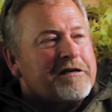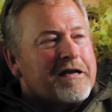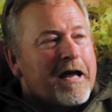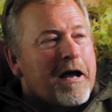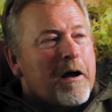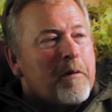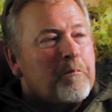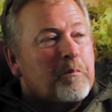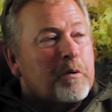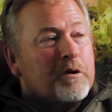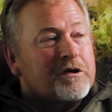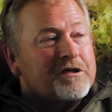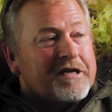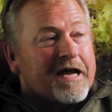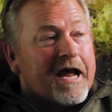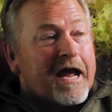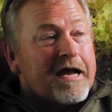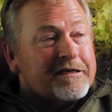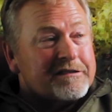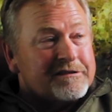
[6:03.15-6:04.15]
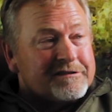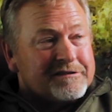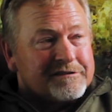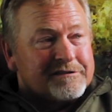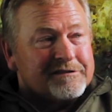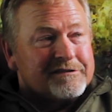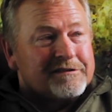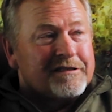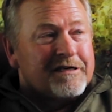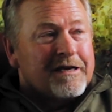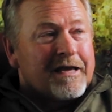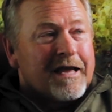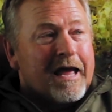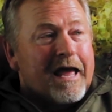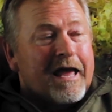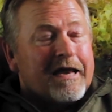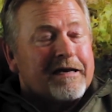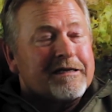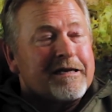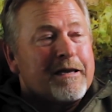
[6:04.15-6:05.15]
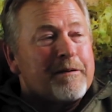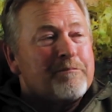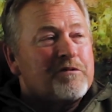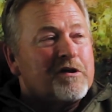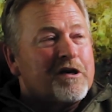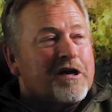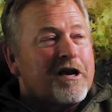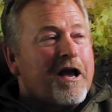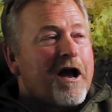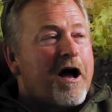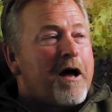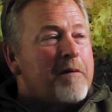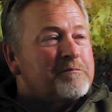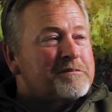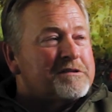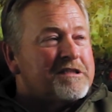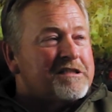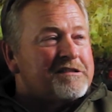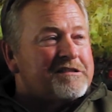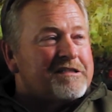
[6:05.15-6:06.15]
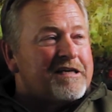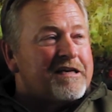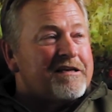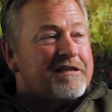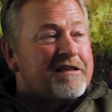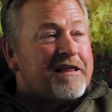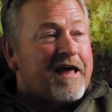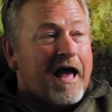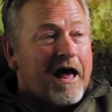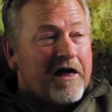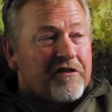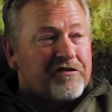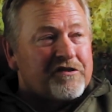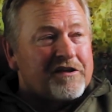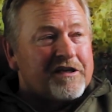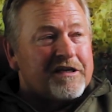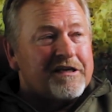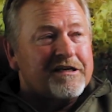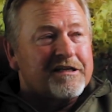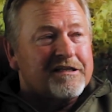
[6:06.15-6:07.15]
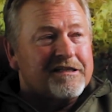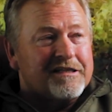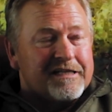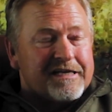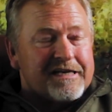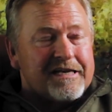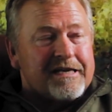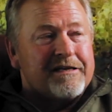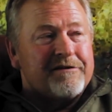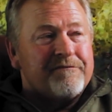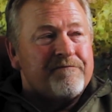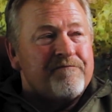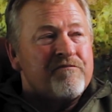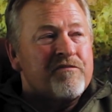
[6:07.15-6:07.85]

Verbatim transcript: to help protect mm -hmm. and keep the gums and teeth healthy and clean.